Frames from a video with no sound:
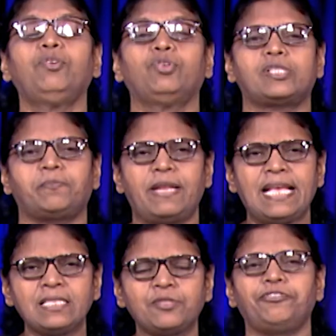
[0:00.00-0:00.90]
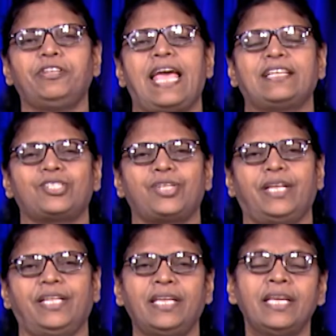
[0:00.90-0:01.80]
He was blessed
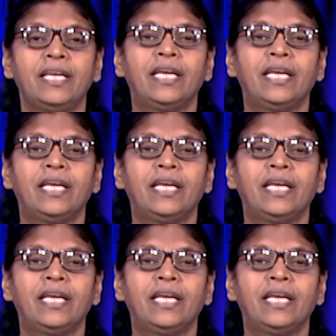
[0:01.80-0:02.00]
financially.